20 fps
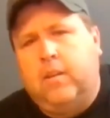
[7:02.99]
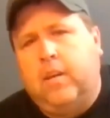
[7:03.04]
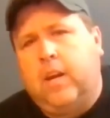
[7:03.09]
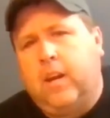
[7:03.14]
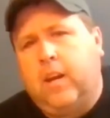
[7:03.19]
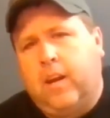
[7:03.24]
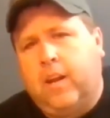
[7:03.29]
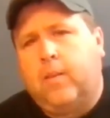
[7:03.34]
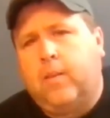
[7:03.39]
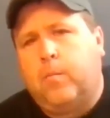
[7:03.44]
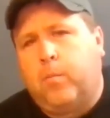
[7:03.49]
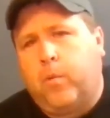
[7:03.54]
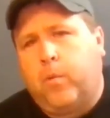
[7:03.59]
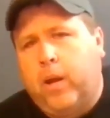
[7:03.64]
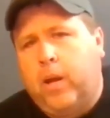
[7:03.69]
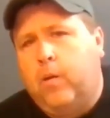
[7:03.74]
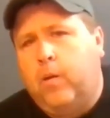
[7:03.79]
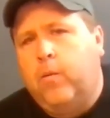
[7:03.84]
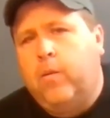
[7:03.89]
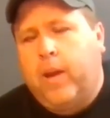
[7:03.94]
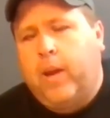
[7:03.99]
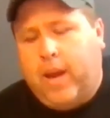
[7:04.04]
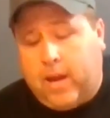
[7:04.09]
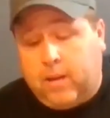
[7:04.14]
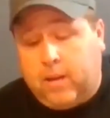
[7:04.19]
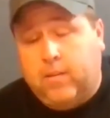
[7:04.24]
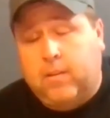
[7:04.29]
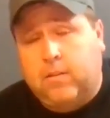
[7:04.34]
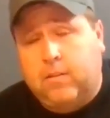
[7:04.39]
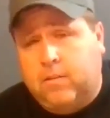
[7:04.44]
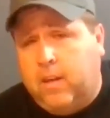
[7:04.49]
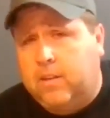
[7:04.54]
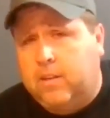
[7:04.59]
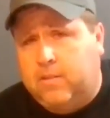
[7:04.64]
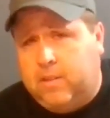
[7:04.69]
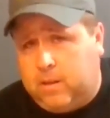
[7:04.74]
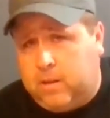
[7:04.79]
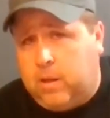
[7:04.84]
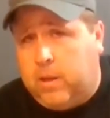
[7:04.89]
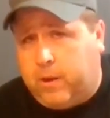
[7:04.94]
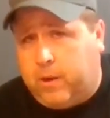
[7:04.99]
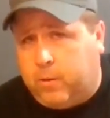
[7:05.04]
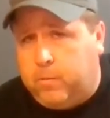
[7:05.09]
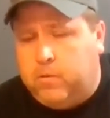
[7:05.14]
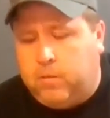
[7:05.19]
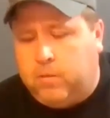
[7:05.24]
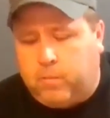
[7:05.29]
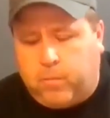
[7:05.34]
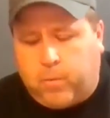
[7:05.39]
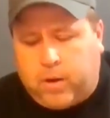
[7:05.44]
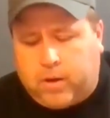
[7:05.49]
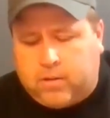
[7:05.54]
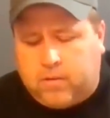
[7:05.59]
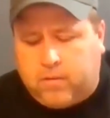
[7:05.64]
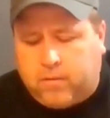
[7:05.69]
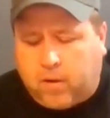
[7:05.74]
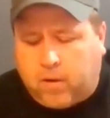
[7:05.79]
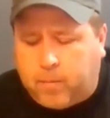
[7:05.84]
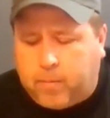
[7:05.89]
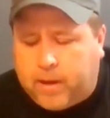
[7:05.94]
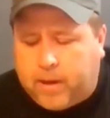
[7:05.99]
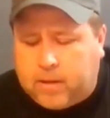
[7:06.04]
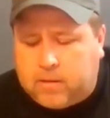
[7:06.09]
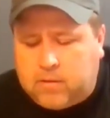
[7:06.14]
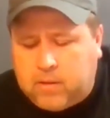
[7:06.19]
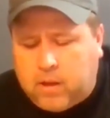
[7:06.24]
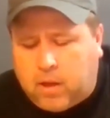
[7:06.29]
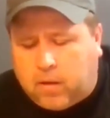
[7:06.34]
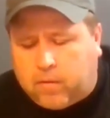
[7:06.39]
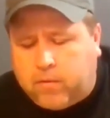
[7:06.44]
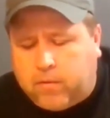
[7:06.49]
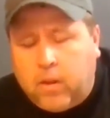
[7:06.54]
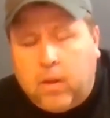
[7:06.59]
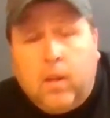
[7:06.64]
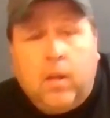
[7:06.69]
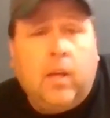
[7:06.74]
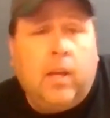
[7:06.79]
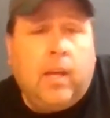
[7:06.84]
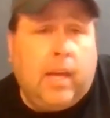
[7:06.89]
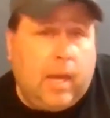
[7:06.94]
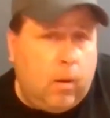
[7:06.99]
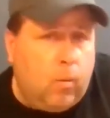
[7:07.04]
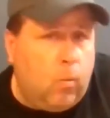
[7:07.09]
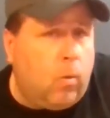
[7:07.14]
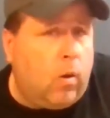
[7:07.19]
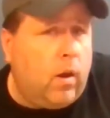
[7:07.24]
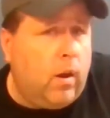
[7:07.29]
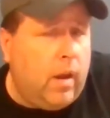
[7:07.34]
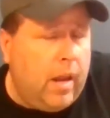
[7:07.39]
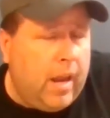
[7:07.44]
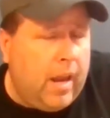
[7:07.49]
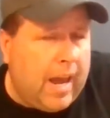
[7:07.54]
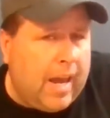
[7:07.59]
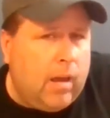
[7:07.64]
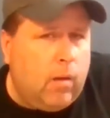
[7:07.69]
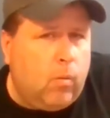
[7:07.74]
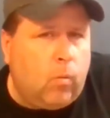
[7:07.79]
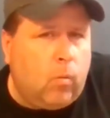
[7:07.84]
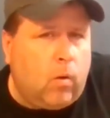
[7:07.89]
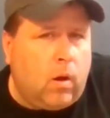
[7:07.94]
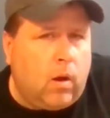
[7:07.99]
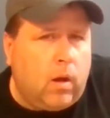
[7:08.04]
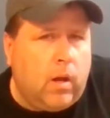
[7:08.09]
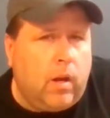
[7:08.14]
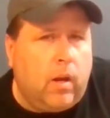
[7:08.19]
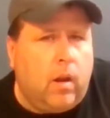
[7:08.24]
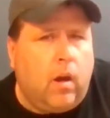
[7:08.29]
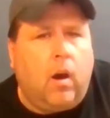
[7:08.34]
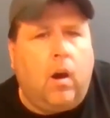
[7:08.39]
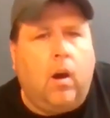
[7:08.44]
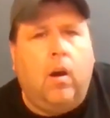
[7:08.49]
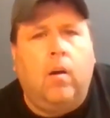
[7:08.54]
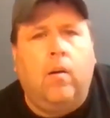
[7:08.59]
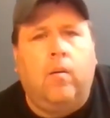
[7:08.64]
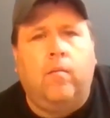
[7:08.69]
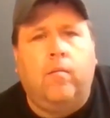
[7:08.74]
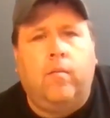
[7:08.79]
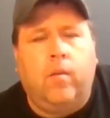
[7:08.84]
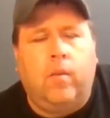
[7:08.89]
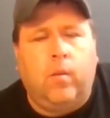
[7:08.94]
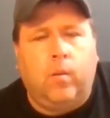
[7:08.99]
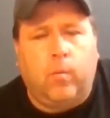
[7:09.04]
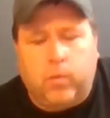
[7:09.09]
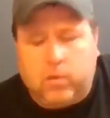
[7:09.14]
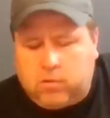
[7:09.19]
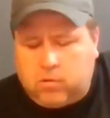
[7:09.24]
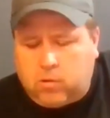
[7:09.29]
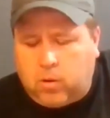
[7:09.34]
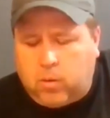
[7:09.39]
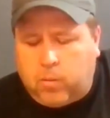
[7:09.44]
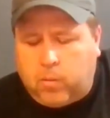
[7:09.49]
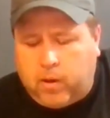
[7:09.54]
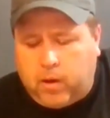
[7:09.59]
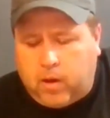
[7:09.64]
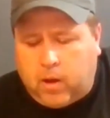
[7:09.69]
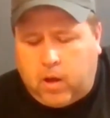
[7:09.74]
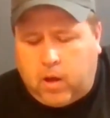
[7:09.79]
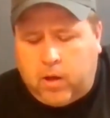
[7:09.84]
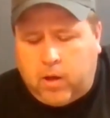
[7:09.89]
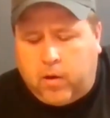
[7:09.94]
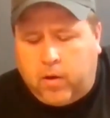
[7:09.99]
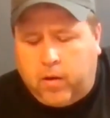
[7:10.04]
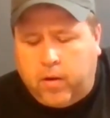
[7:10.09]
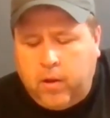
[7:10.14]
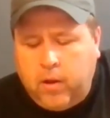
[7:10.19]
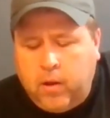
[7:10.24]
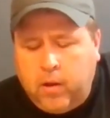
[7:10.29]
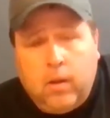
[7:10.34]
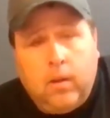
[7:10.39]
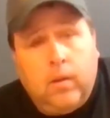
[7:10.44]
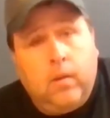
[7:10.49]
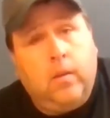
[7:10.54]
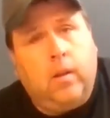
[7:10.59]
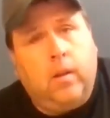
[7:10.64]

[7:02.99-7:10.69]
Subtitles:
He got it at the Prelude and at the sites. That was impressive all by itself. He won night 1 of the Wissota 100.